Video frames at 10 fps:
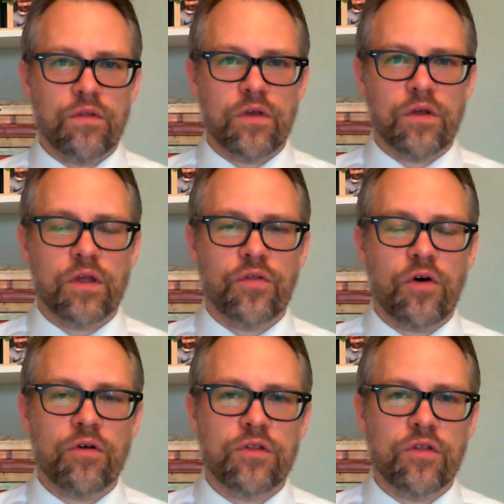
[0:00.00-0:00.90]
that
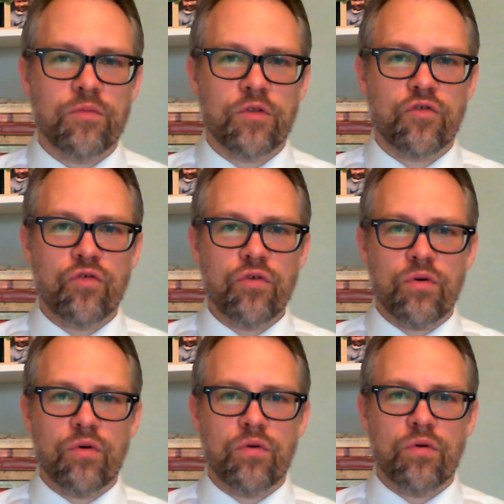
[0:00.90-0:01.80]
Catholicism is
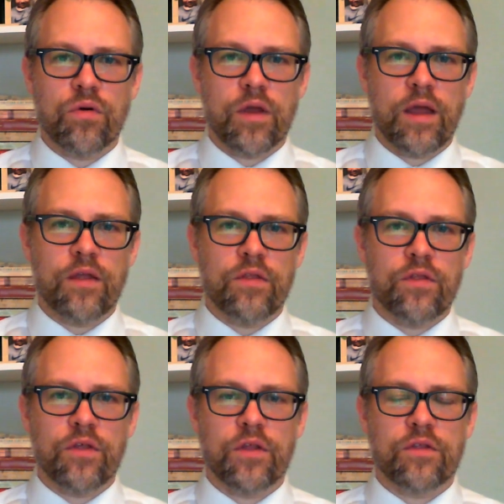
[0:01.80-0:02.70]
true
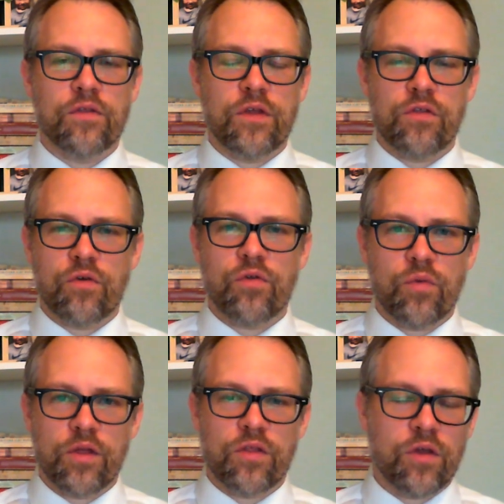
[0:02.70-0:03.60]
and that these are the
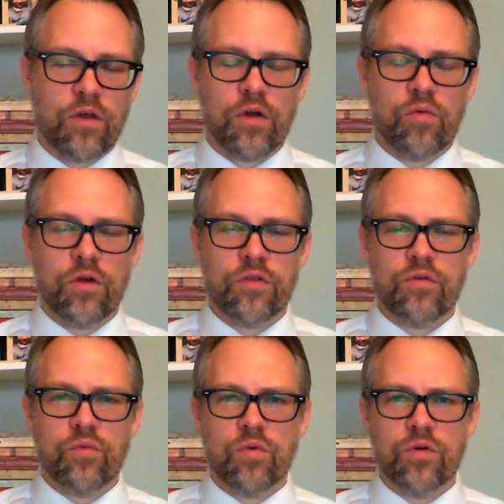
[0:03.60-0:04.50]
ways that God wants
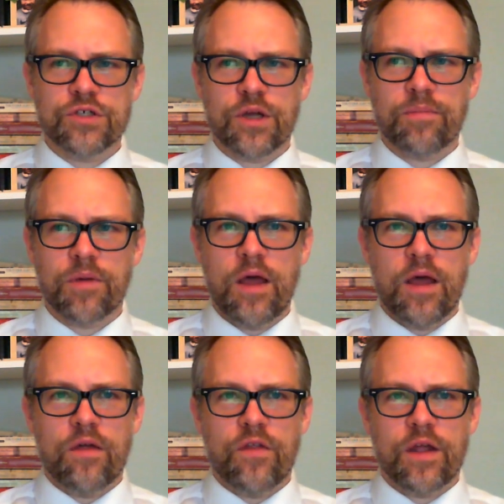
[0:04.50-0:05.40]
you to worship,
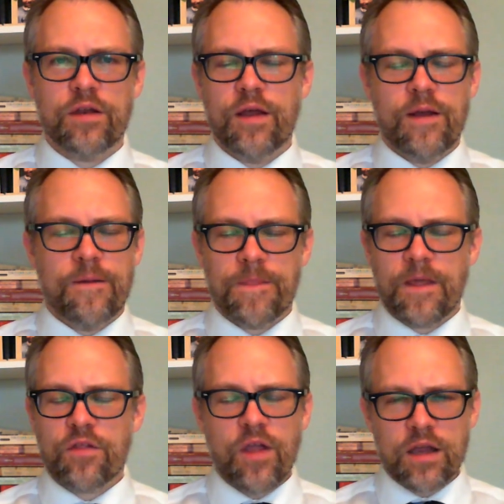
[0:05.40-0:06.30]
then
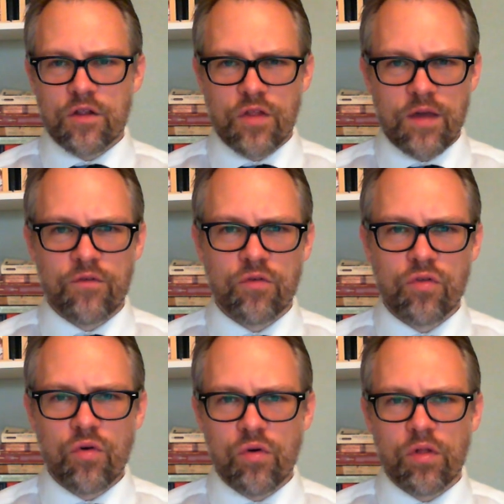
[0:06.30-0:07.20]
that's not going to save your
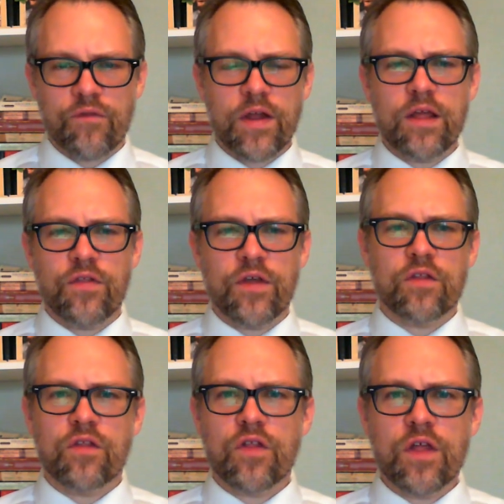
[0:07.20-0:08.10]
soul. If anything,
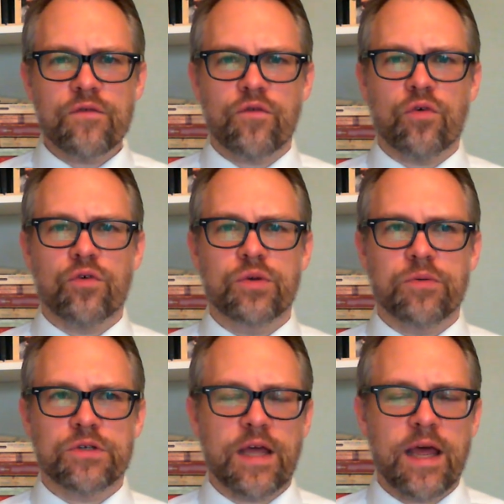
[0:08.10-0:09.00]
it's sinful to
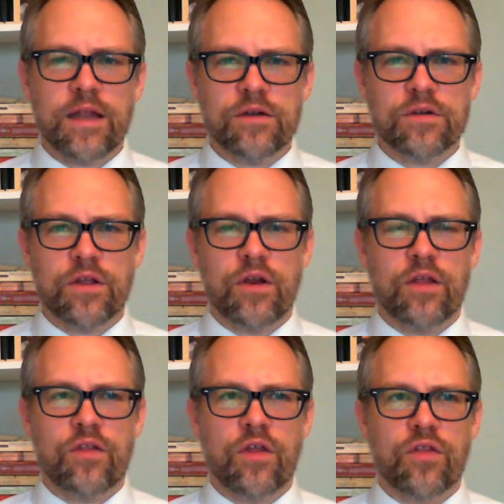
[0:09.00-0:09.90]
pretend.
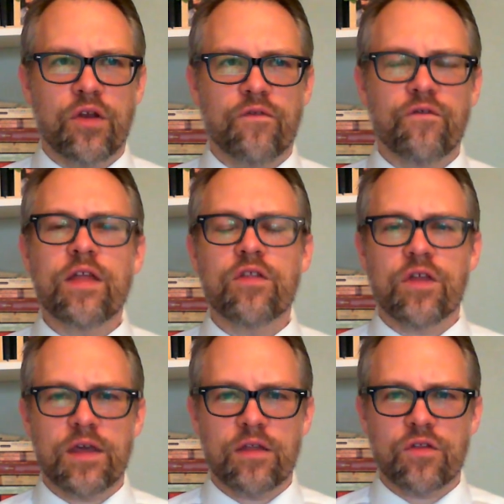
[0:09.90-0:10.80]
It's an offense
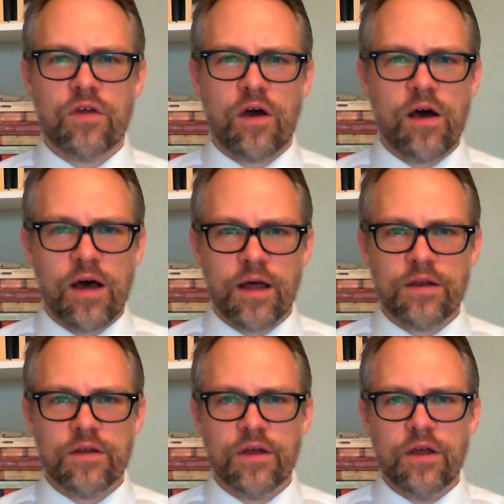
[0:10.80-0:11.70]
against
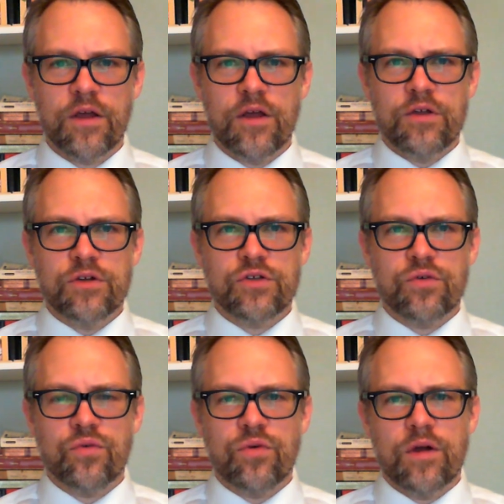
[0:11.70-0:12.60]
God
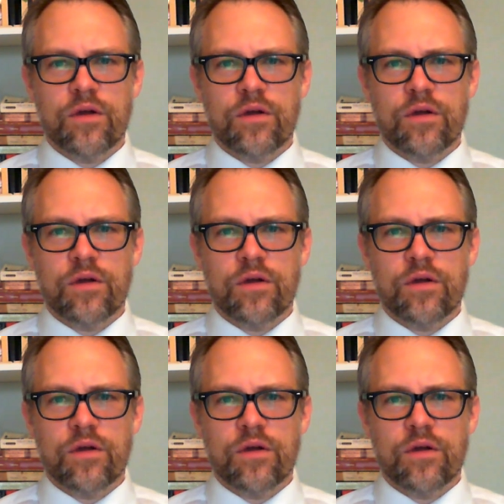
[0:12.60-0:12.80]
to